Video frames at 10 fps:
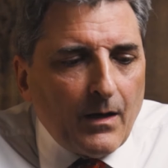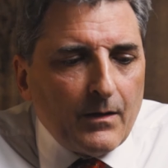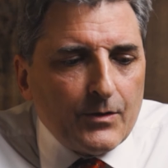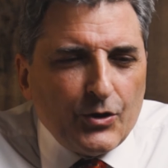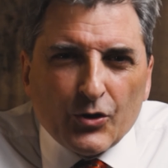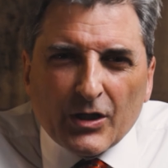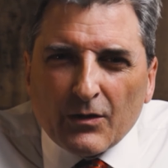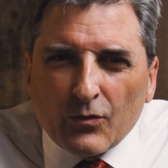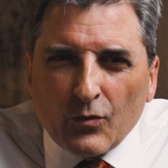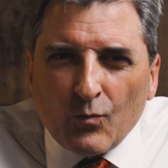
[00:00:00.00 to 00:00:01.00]
Usually a
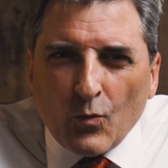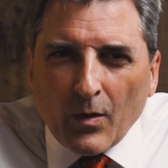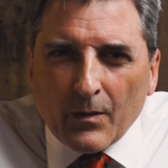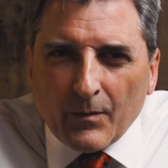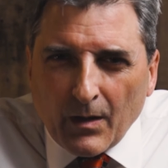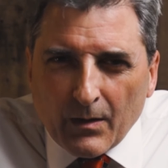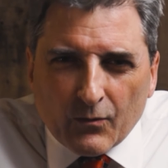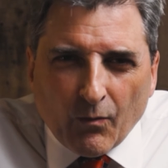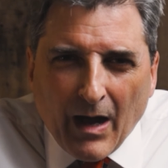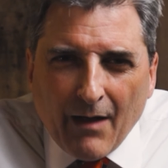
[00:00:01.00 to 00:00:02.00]
little more
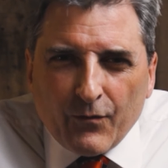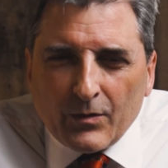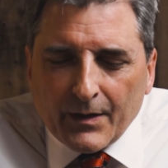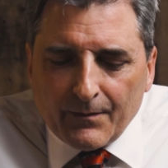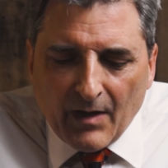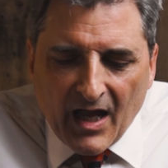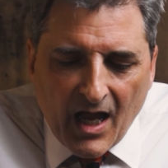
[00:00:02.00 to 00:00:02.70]
gravel and